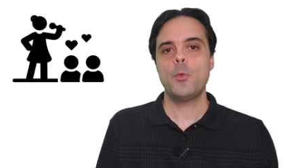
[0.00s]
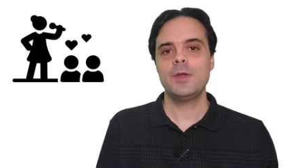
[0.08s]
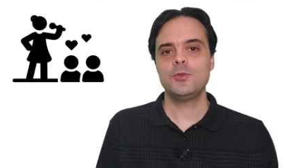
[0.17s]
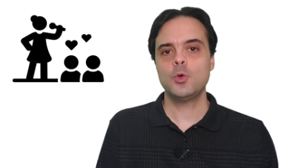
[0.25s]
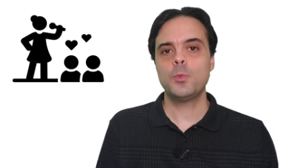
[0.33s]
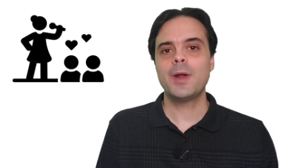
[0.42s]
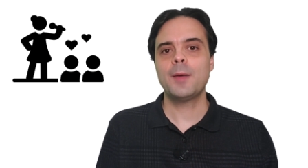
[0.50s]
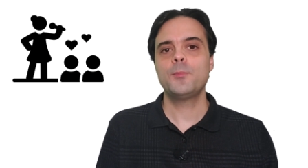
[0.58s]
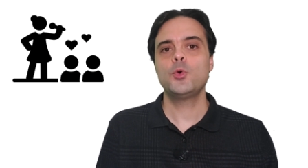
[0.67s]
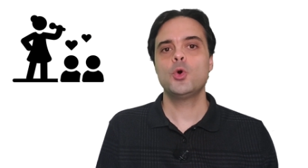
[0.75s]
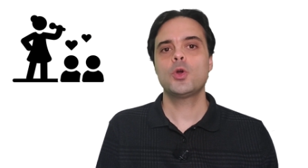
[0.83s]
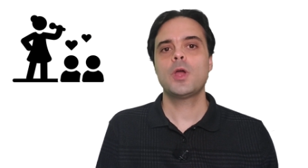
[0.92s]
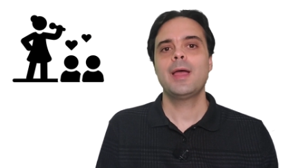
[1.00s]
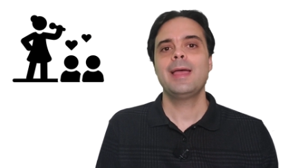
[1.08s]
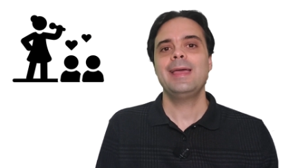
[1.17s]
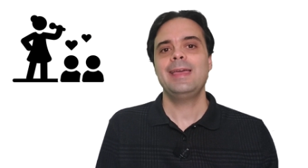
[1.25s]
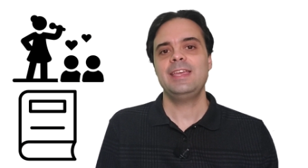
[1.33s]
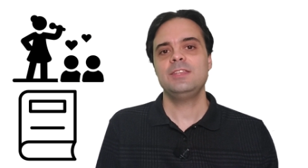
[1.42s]
with your brand book
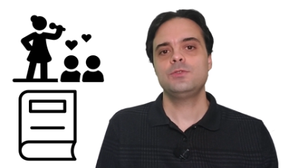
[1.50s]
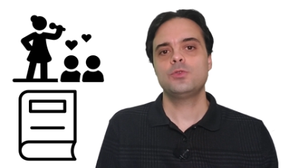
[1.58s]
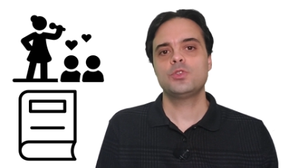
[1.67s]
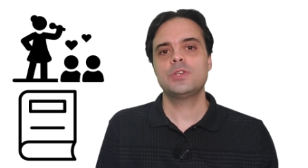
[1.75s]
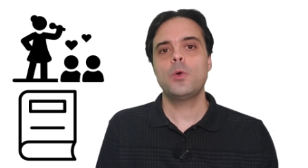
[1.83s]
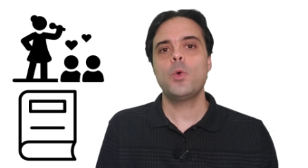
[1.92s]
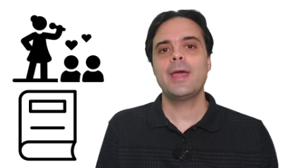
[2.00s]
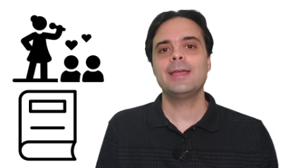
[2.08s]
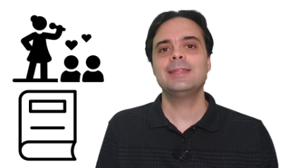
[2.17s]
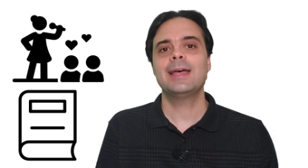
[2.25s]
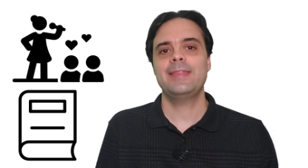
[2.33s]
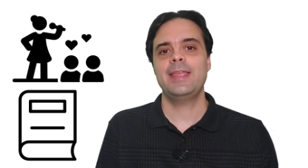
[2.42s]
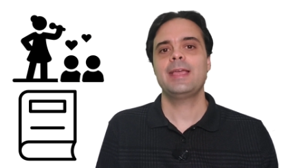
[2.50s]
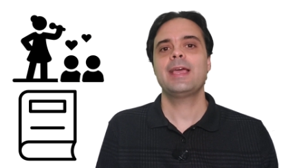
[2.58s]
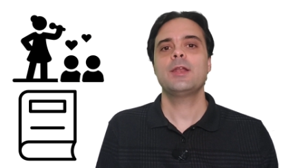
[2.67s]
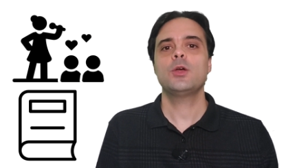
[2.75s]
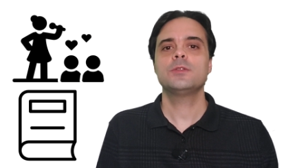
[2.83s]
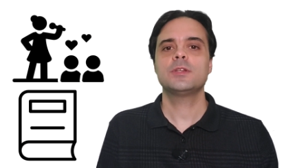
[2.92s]
in such a way that they
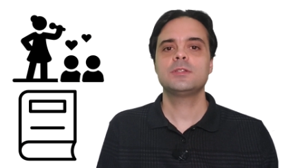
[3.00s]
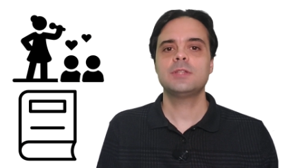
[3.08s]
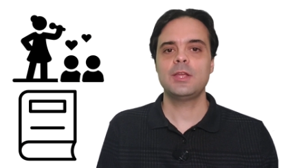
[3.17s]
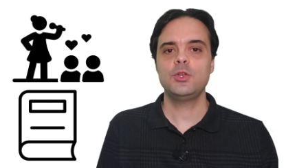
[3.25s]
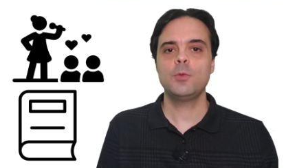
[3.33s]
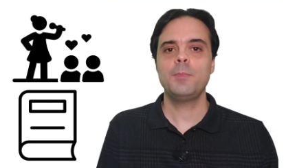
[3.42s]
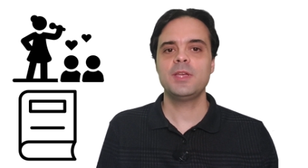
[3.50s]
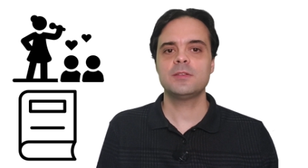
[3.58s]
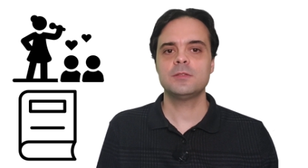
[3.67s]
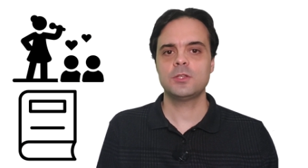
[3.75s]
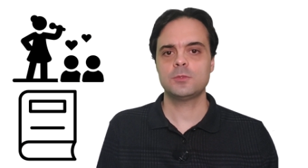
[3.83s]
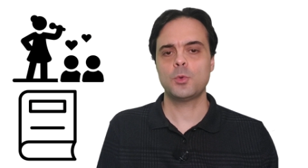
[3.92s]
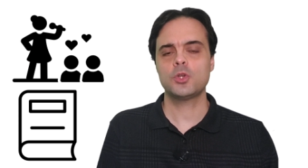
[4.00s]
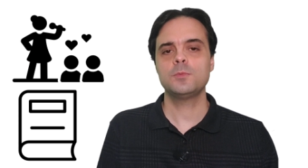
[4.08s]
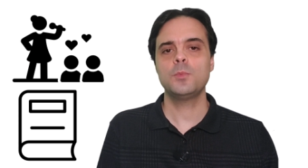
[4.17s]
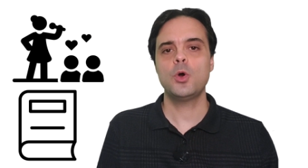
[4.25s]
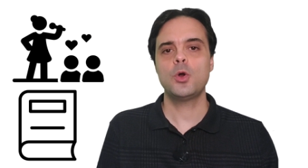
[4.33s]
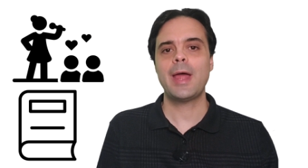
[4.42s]
can understand your business much
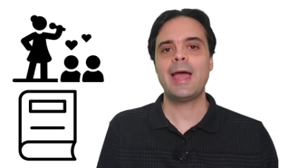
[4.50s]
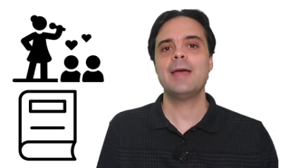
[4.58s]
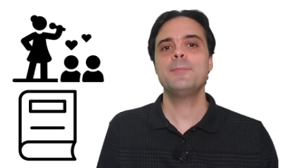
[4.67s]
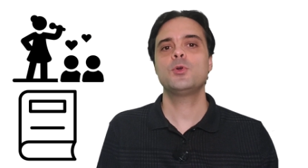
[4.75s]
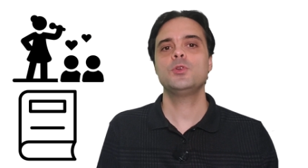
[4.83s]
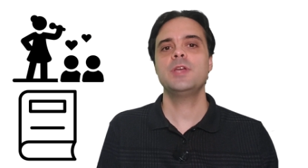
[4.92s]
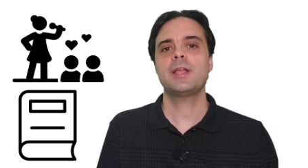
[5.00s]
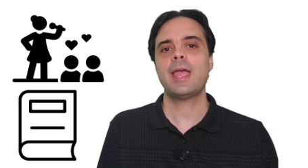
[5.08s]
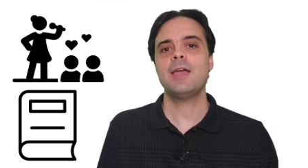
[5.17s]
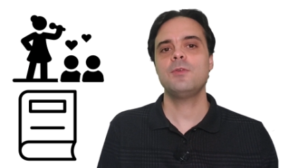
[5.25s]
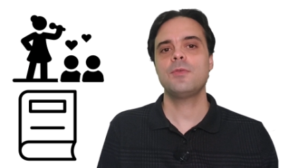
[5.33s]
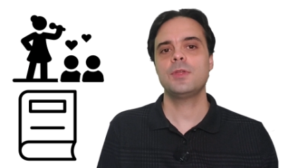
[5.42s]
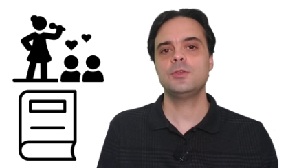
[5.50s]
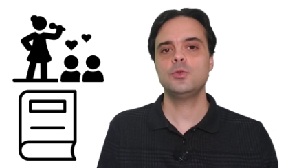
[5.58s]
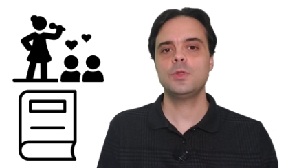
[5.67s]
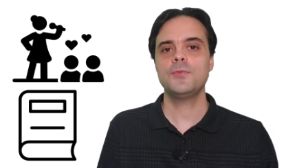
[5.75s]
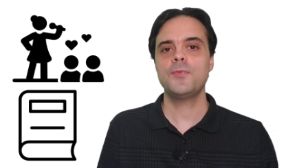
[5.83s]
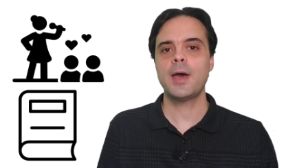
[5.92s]
more and project everything
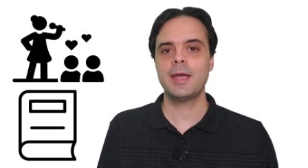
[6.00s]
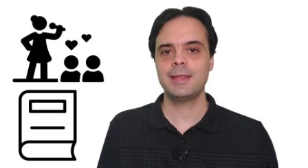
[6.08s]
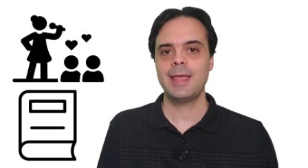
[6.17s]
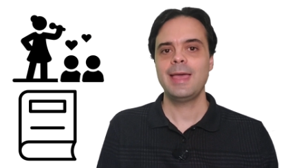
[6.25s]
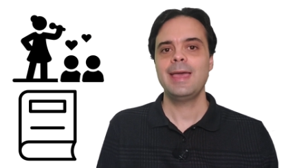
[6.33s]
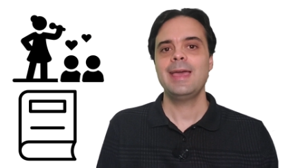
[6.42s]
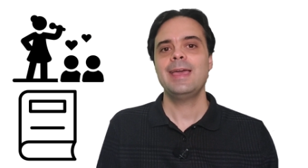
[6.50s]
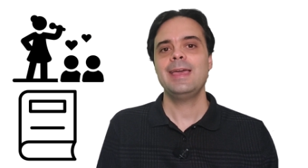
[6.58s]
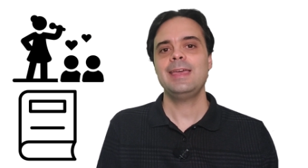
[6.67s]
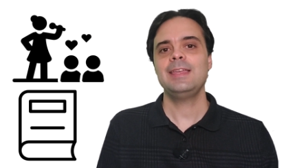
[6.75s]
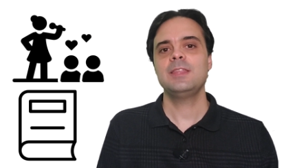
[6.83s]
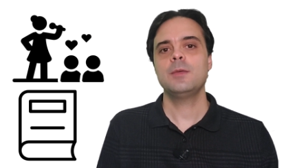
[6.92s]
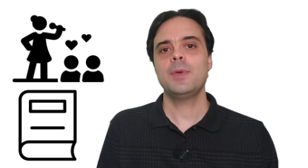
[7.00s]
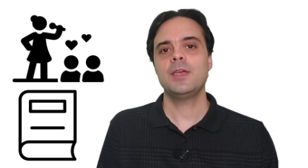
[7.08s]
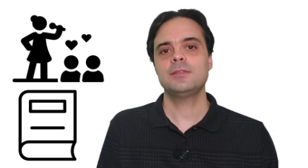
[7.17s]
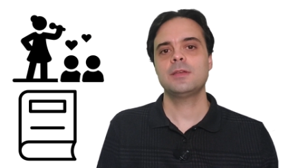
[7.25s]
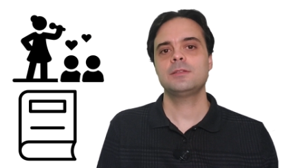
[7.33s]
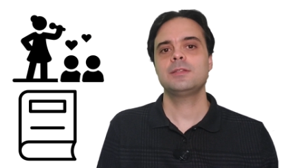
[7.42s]
you define in the
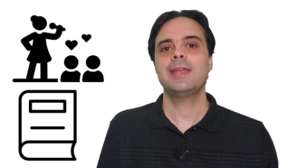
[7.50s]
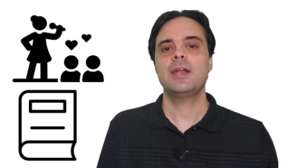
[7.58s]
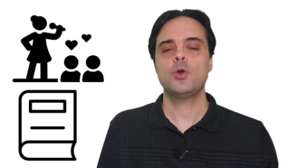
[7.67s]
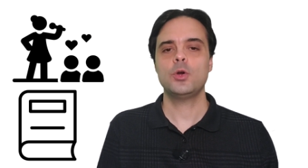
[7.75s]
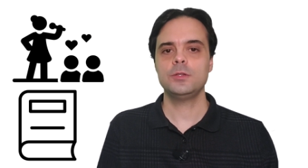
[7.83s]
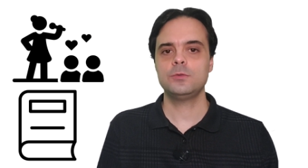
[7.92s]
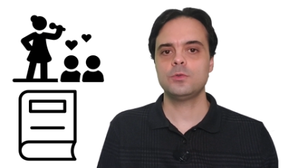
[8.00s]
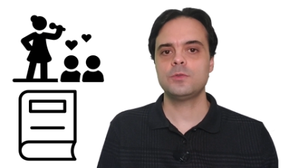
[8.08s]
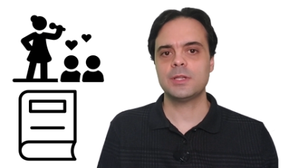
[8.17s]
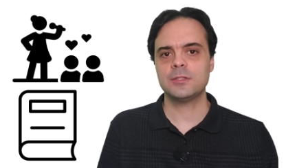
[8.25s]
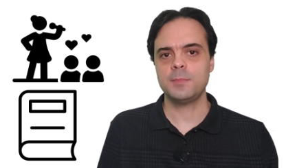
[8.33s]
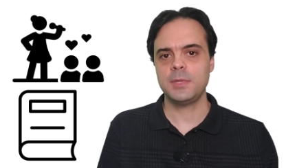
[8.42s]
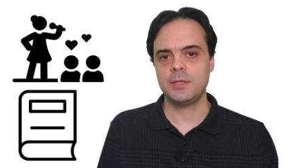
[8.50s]
message they are going to transmit.